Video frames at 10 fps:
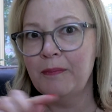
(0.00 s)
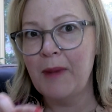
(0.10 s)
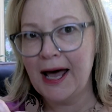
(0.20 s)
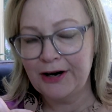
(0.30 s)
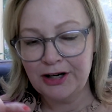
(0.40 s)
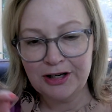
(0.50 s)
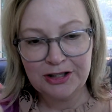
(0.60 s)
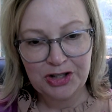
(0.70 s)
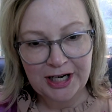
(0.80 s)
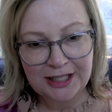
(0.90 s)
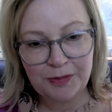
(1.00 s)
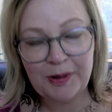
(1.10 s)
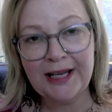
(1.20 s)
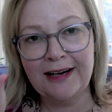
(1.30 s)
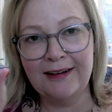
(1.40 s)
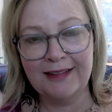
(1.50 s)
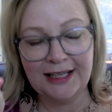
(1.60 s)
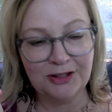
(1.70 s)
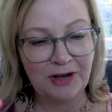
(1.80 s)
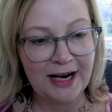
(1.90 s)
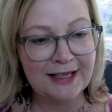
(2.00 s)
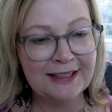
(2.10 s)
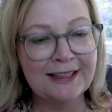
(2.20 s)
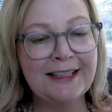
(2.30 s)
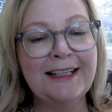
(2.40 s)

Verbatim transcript: matter transplant. That's right.